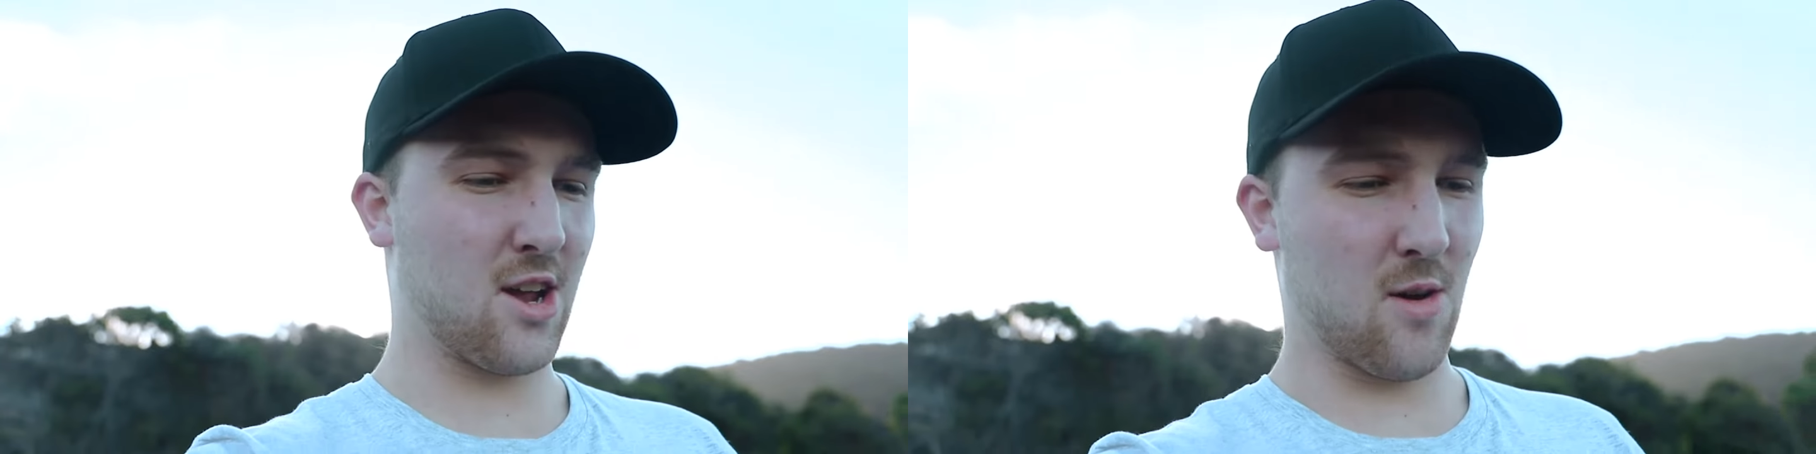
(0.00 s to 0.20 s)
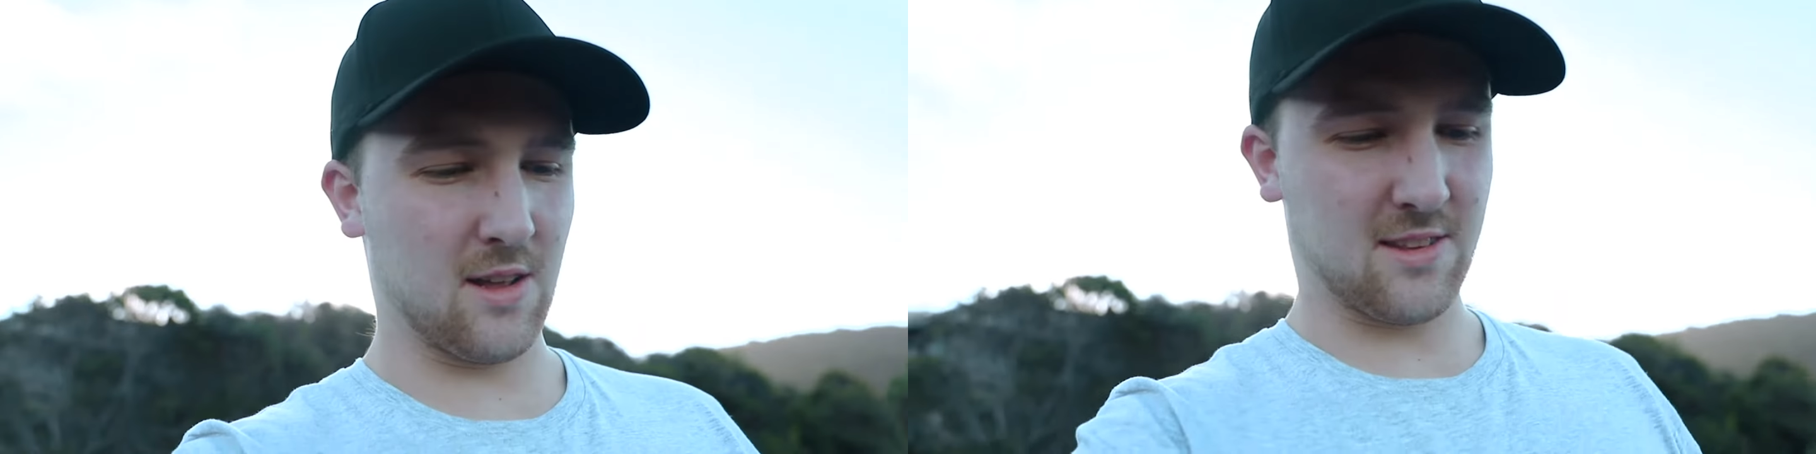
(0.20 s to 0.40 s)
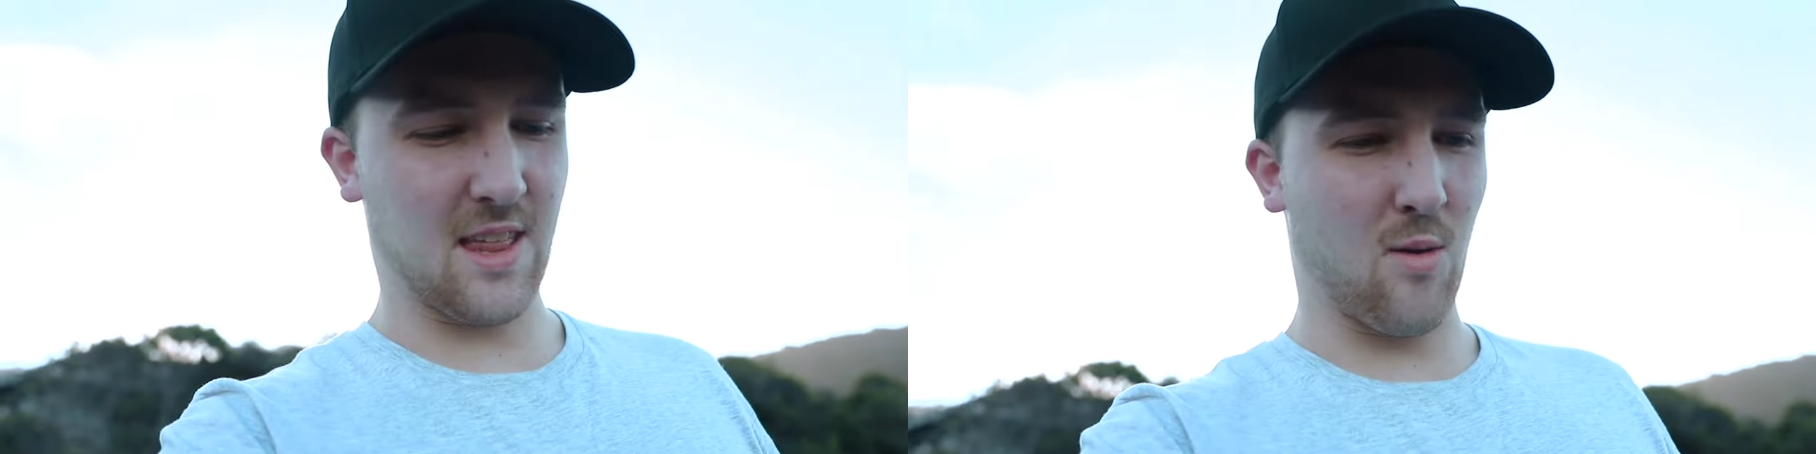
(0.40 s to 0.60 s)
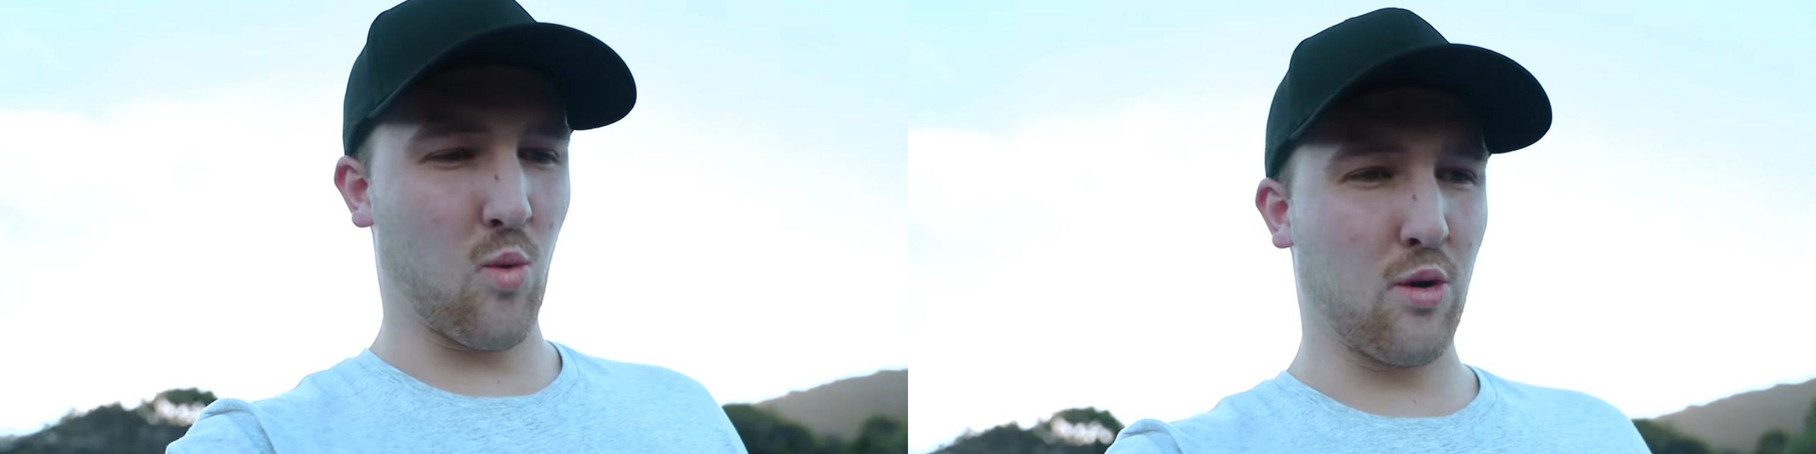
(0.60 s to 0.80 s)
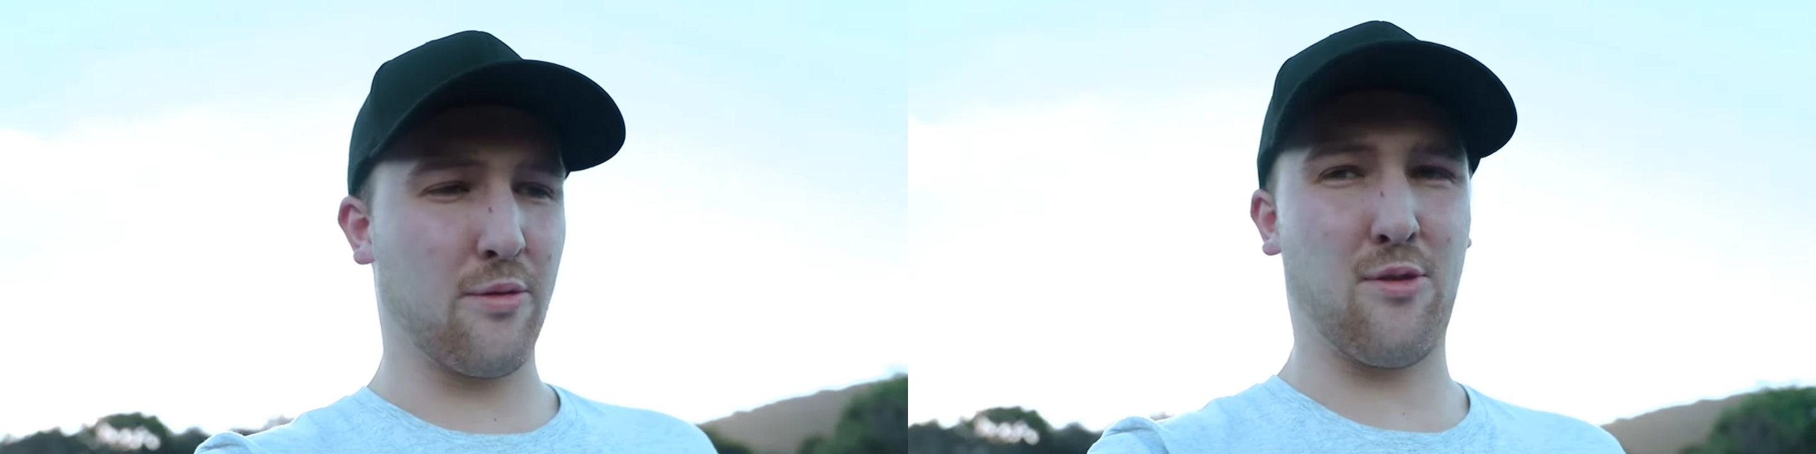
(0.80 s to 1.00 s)
going to that
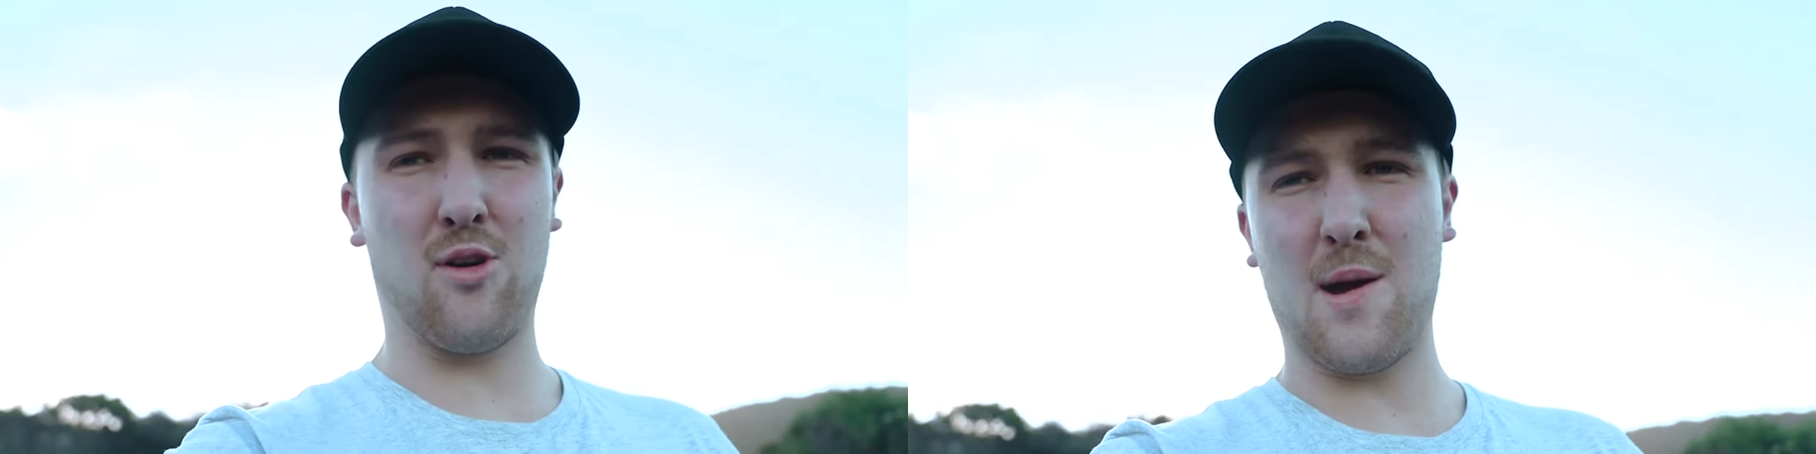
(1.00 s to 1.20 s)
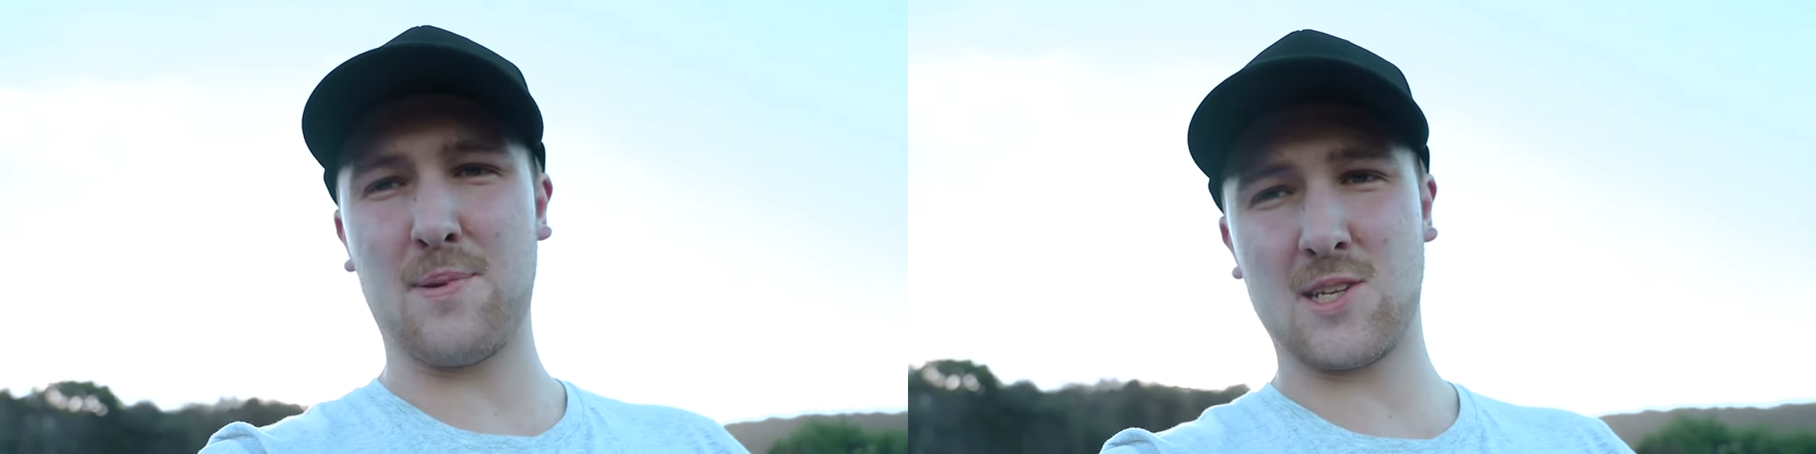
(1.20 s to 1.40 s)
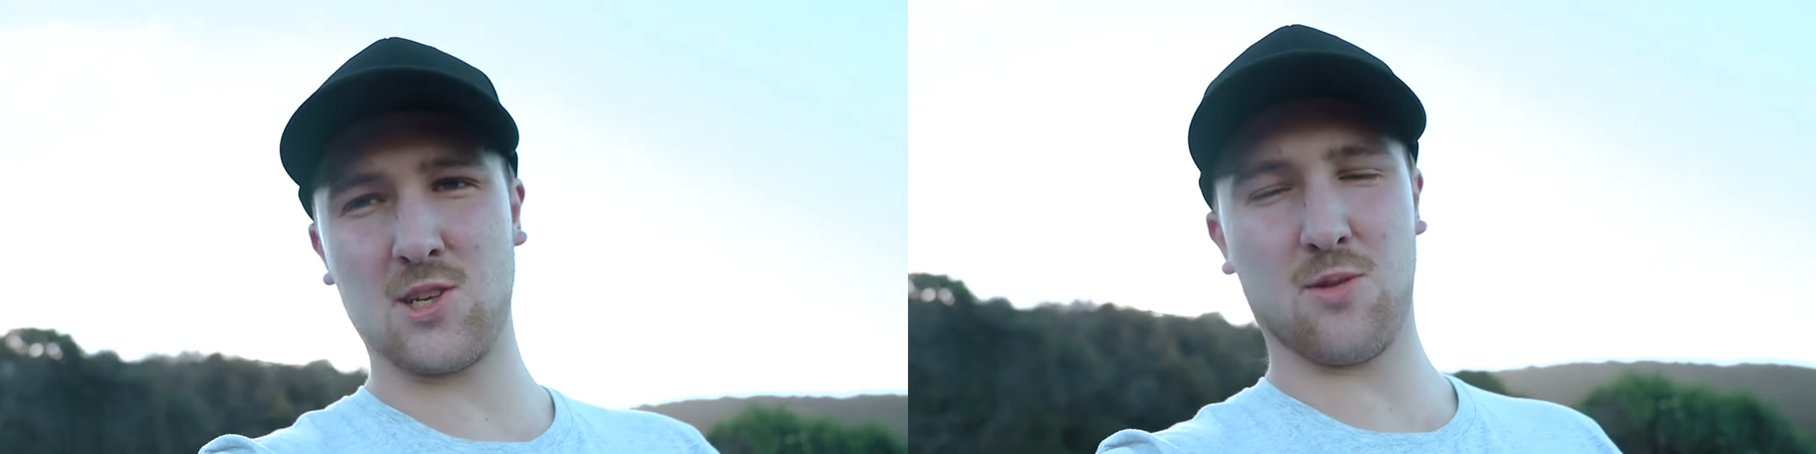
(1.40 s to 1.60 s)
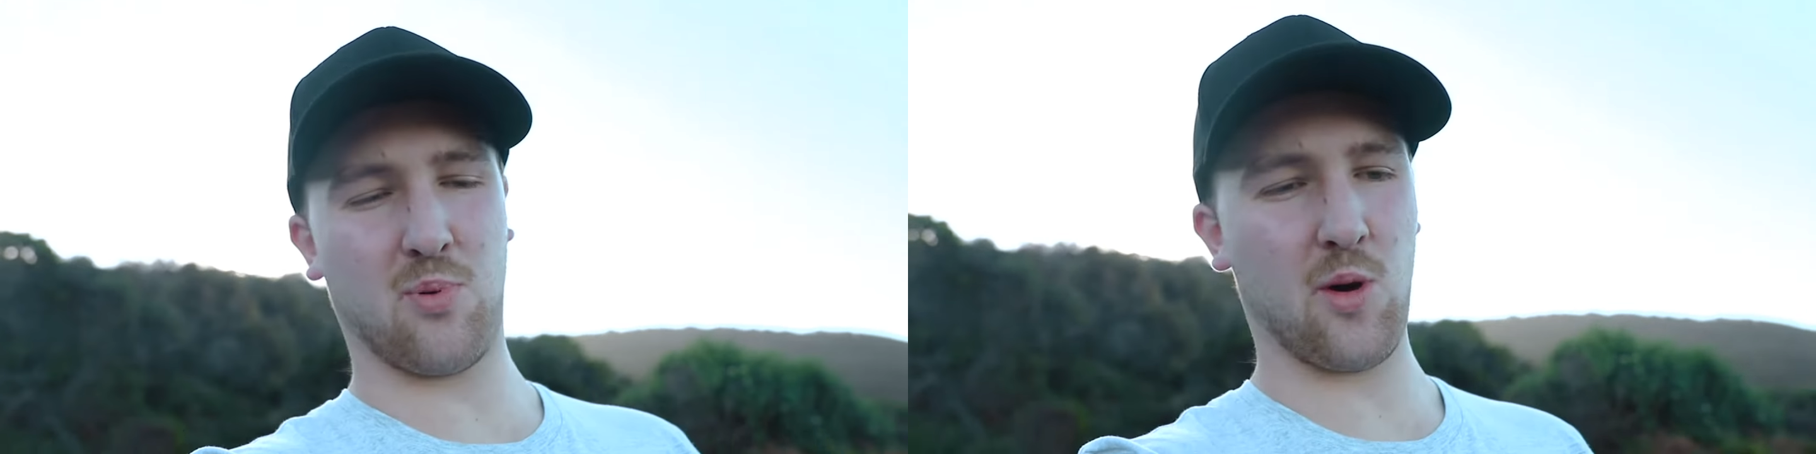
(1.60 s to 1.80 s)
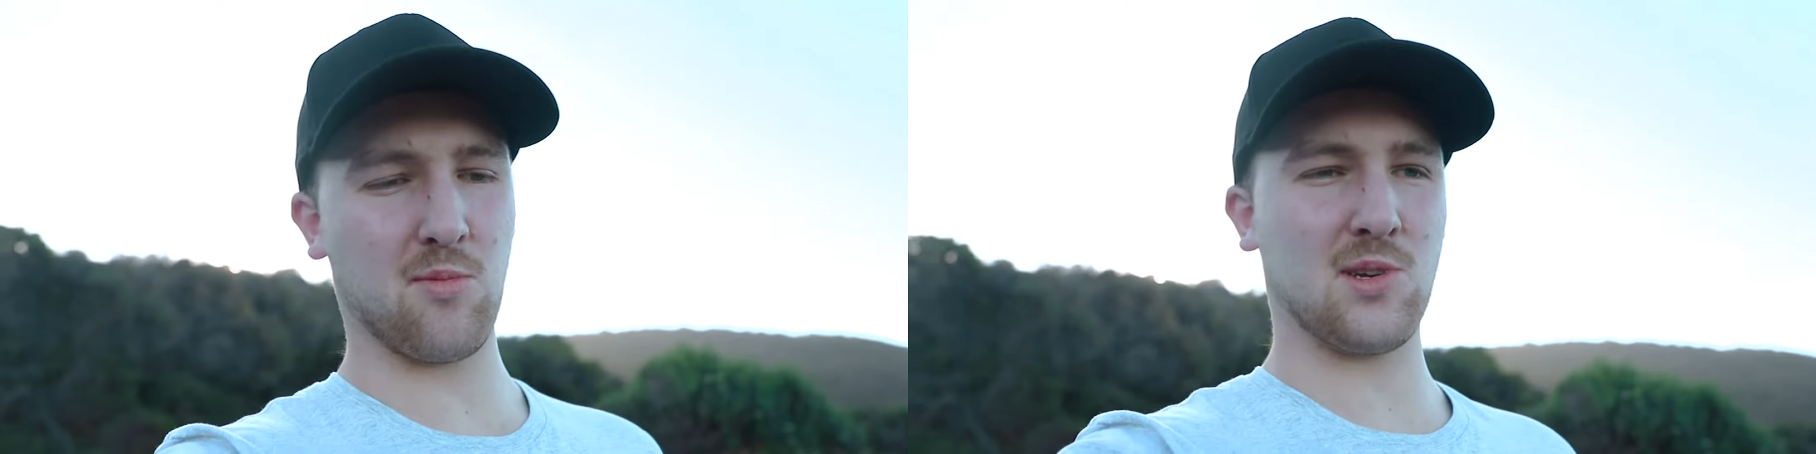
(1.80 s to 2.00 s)
waterfall up until the point